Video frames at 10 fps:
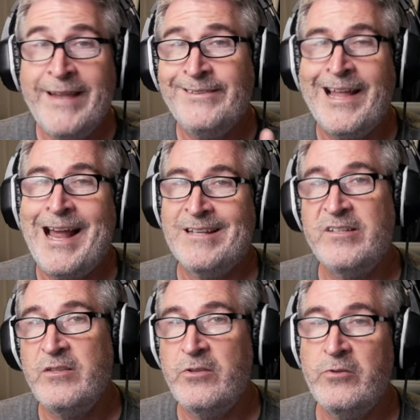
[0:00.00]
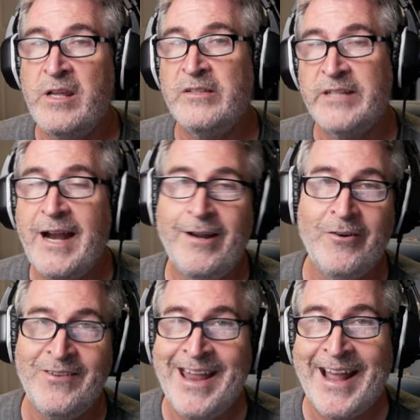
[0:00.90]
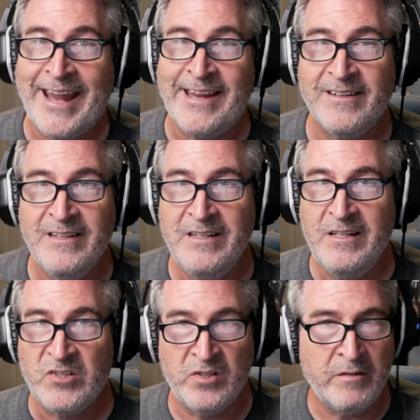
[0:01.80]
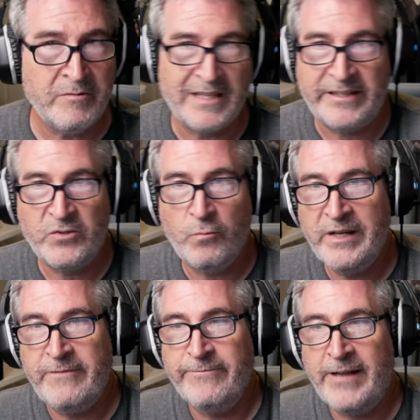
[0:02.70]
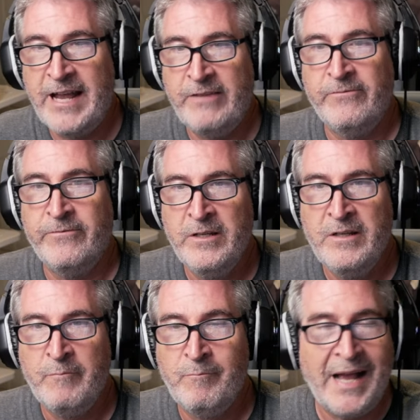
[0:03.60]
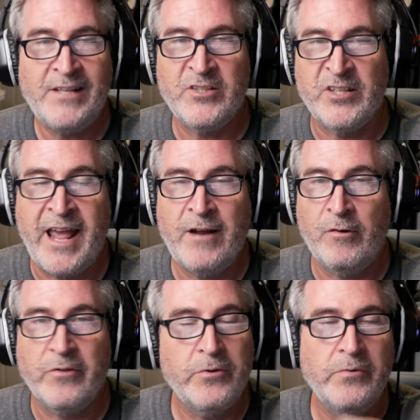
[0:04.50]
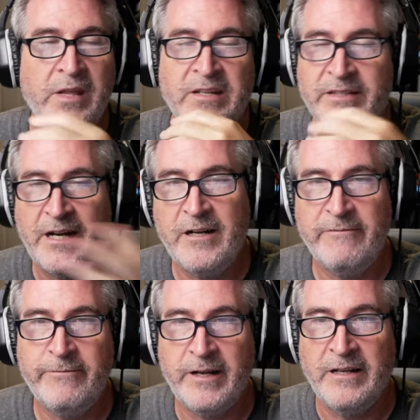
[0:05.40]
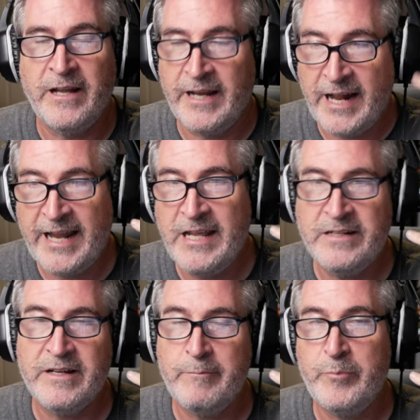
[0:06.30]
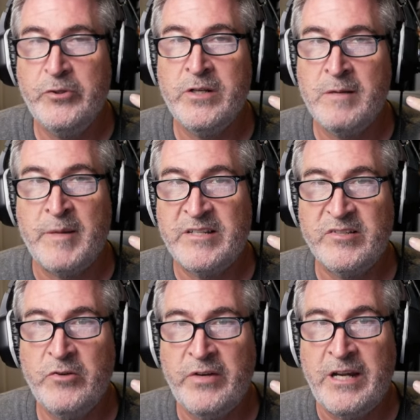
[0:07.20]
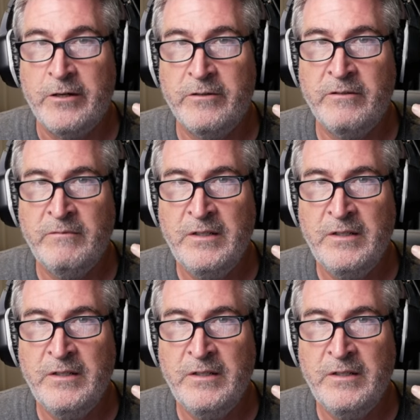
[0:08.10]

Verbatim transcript: lasted through the entire night. So it was like 25 miles an hour through the entire freaking night. I ended up putting on my Sony ear,